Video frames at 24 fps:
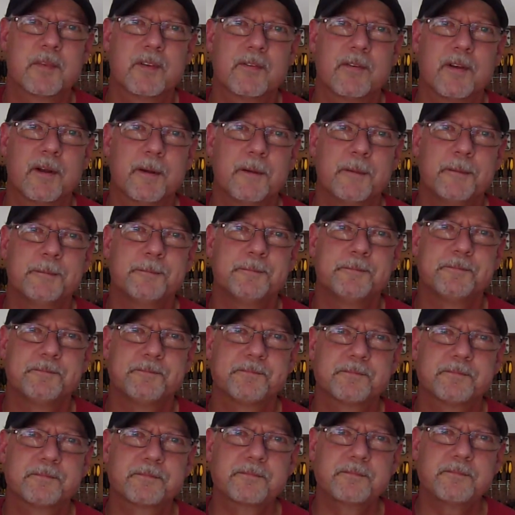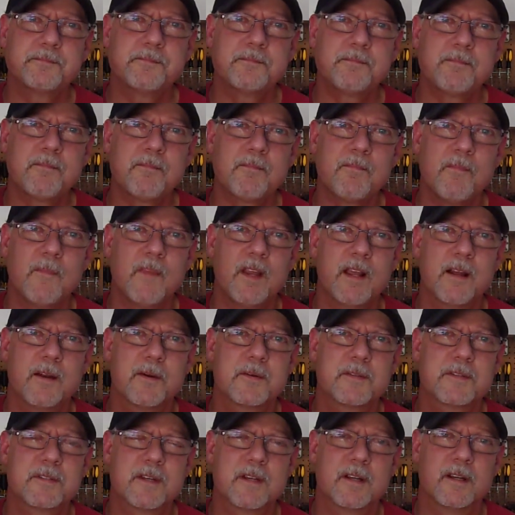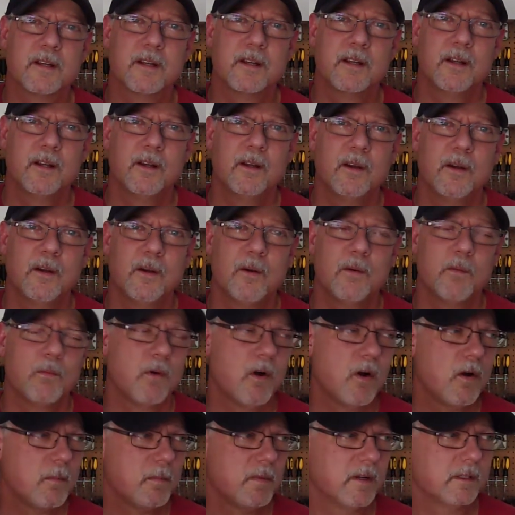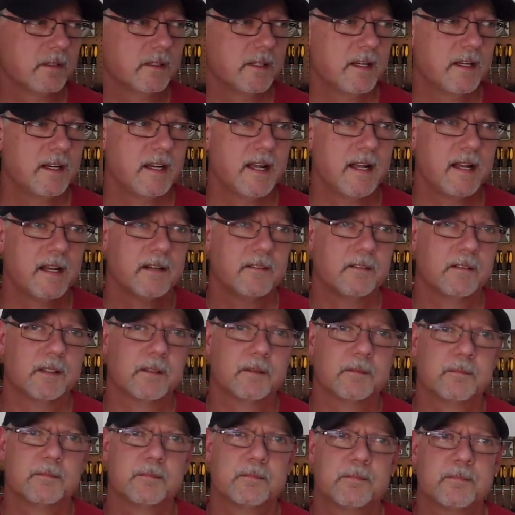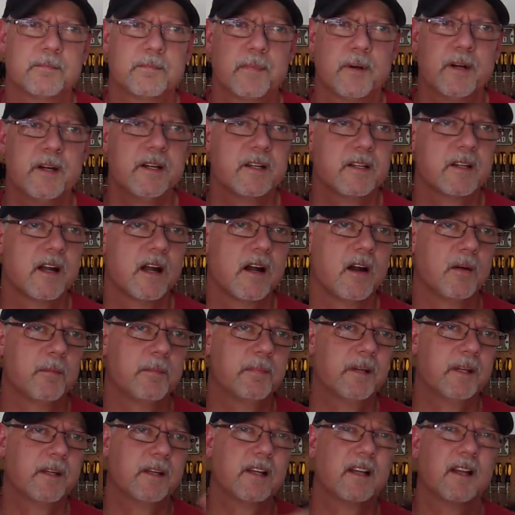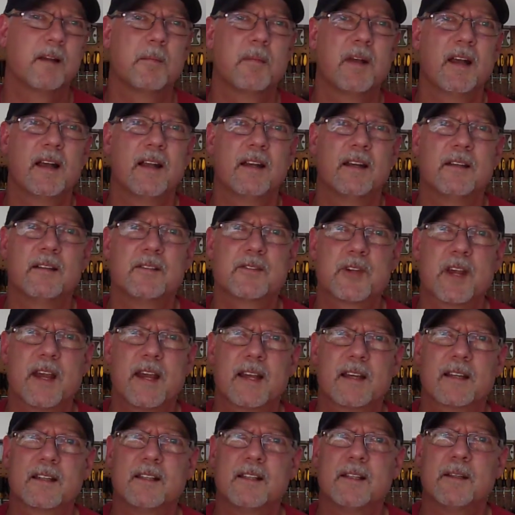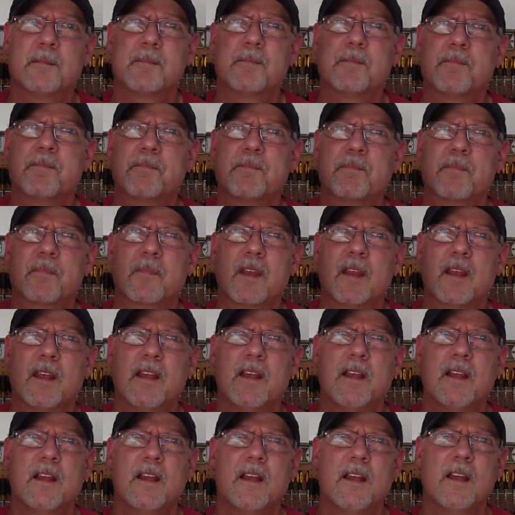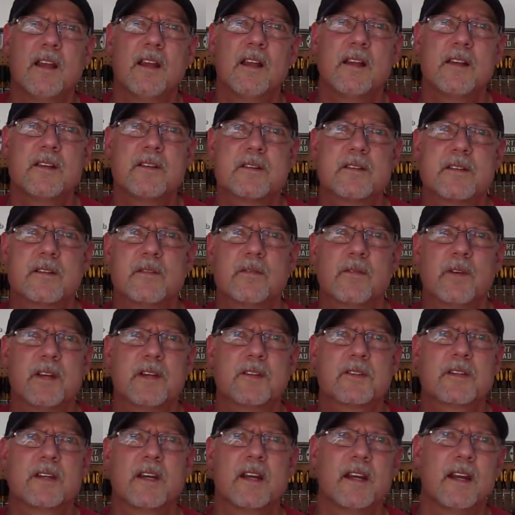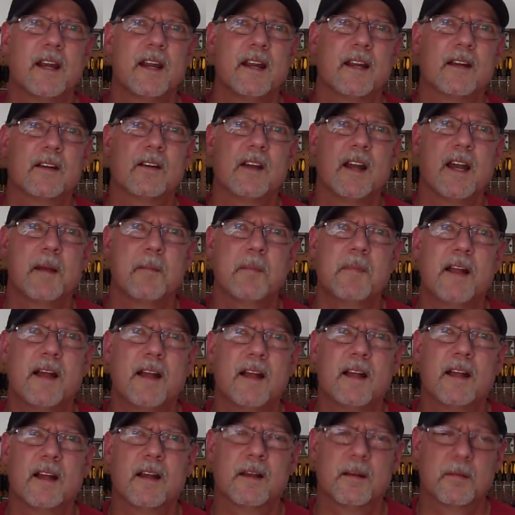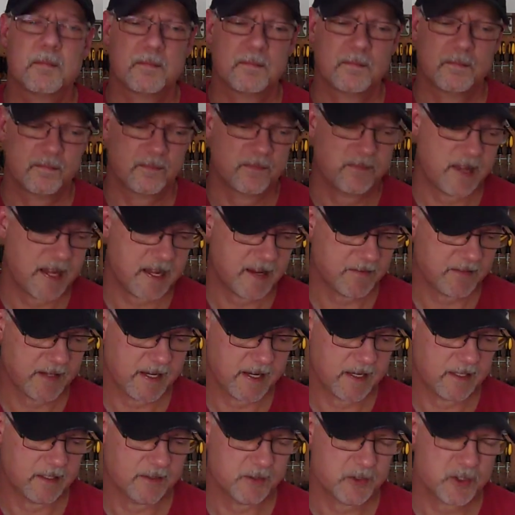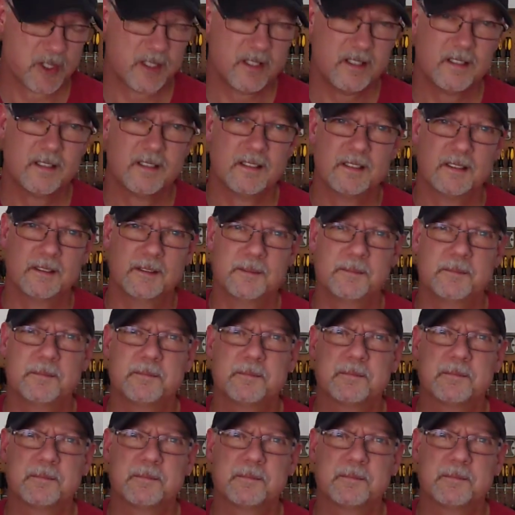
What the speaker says: up the road. There was a woman get out of a pretty tall pickup, had it jacked up. She reached in there, grabbed a 5-gallon jug,